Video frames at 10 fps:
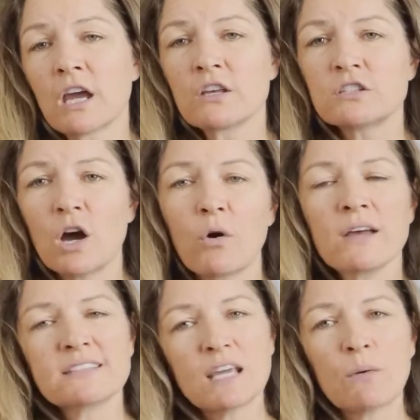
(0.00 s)
So
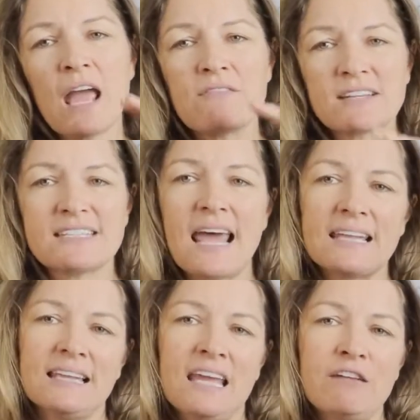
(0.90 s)
say we have a dead
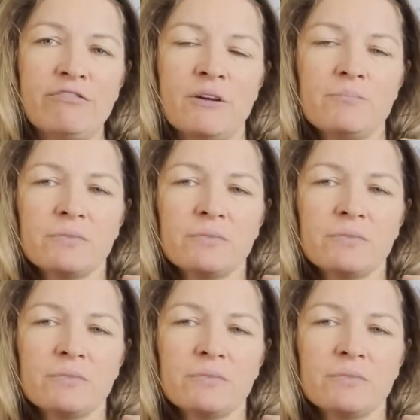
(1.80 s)
leaf,